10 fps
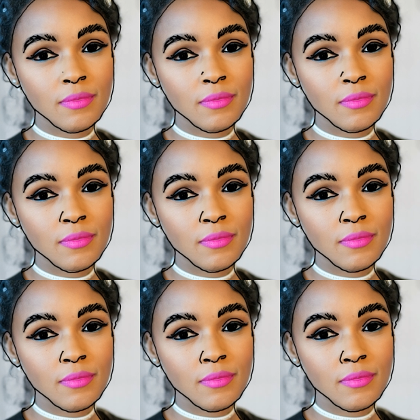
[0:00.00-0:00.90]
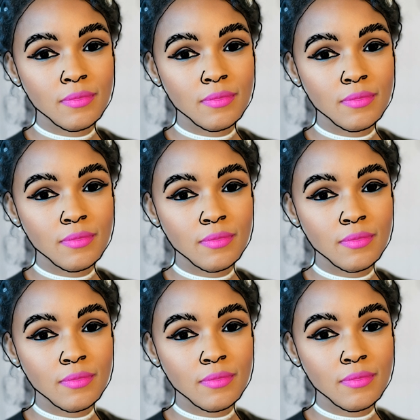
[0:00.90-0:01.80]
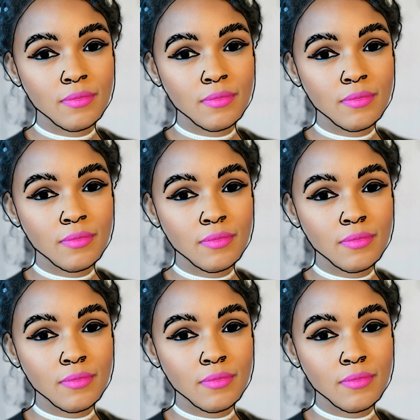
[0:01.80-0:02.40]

(no one is talking)